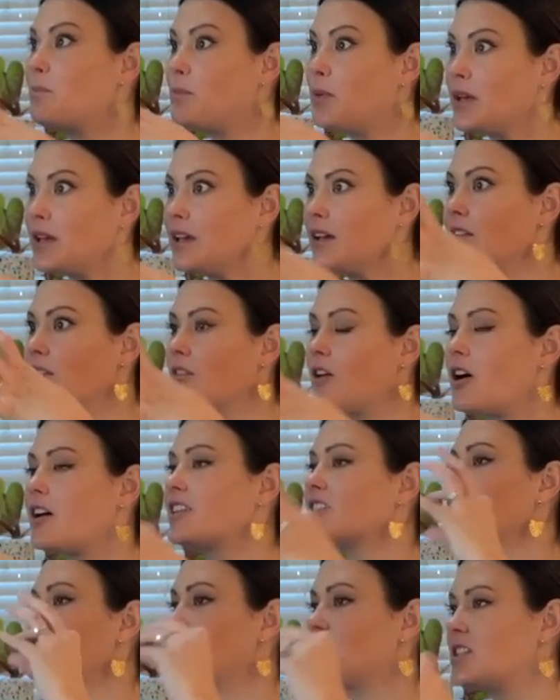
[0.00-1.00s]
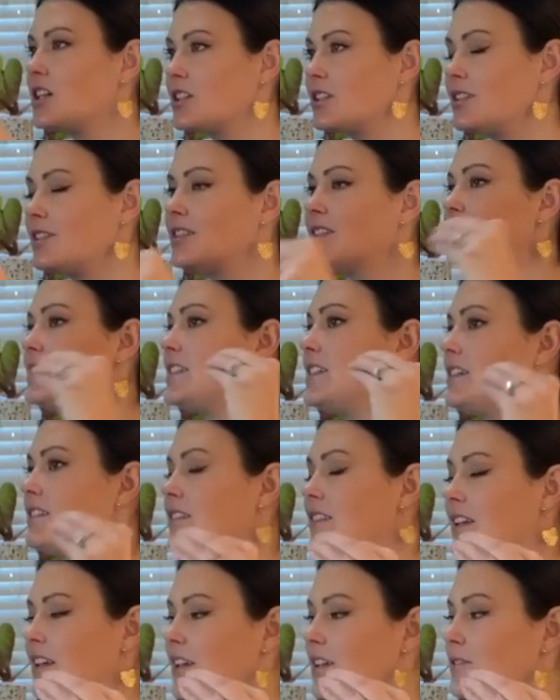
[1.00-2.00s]
big, large, succulenty
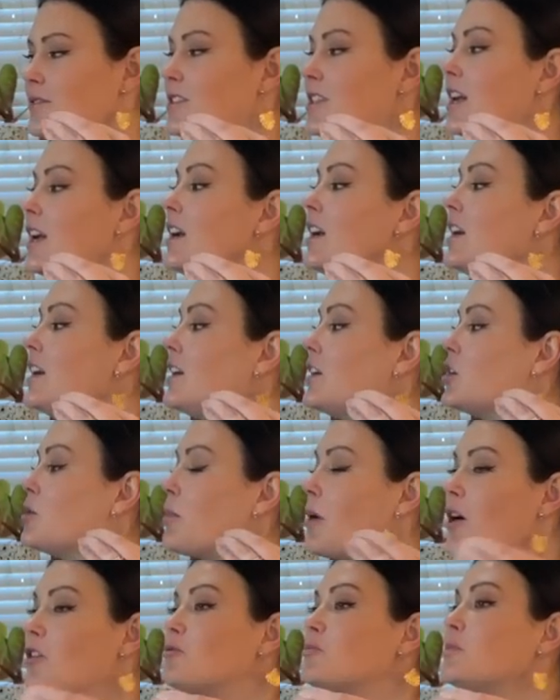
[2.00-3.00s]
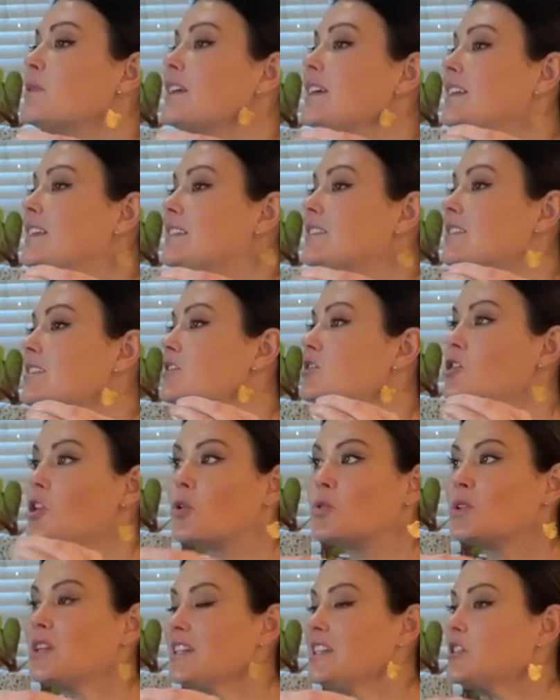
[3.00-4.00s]
leaves, you probably
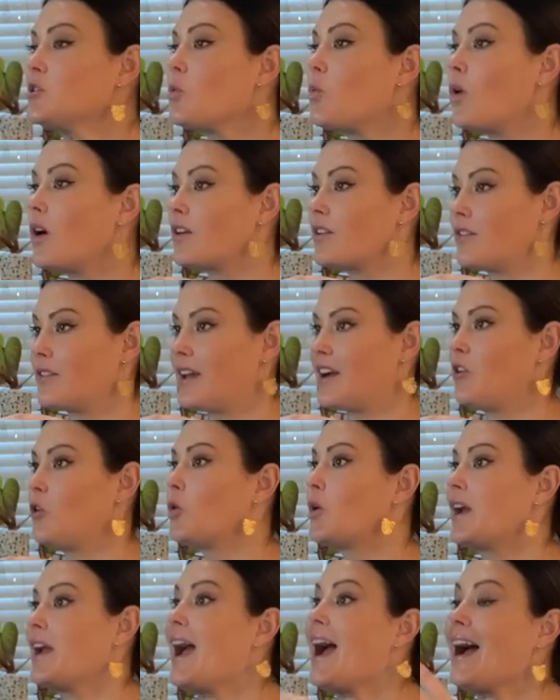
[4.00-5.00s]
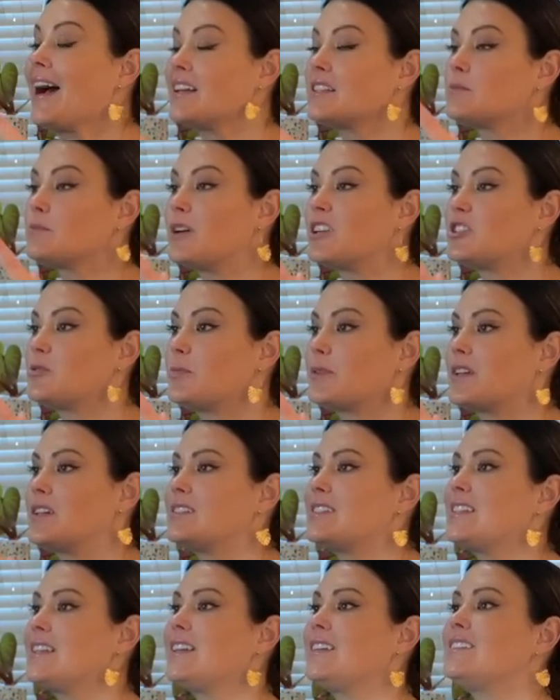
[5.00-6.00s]
don't need to water that Hoya as much because
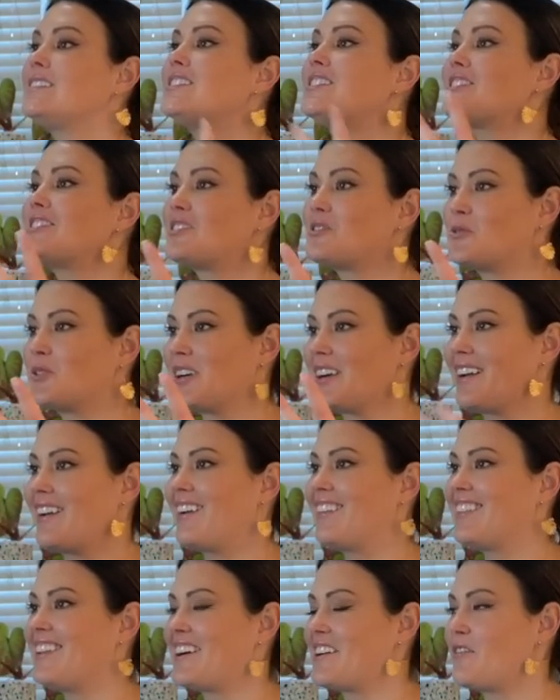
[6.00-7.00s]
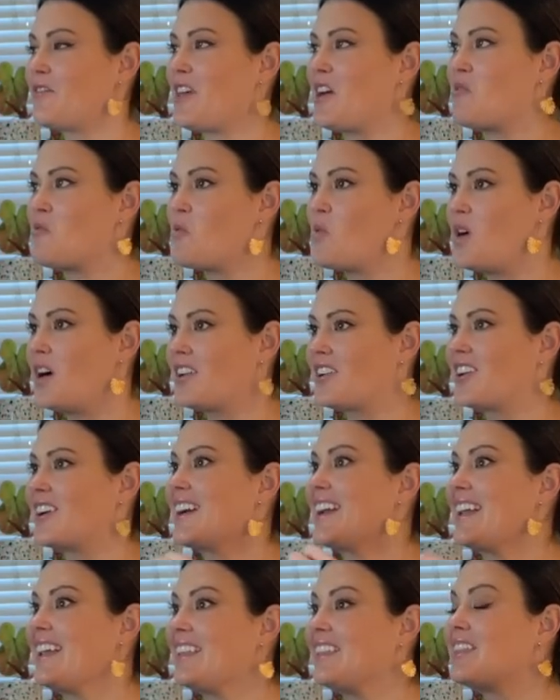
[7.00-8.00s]
it is storing a lot of that water
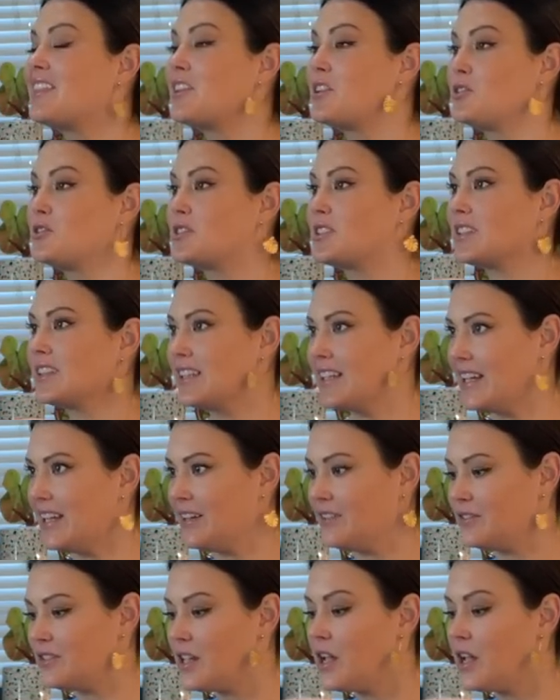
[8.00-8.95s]
in those leaves.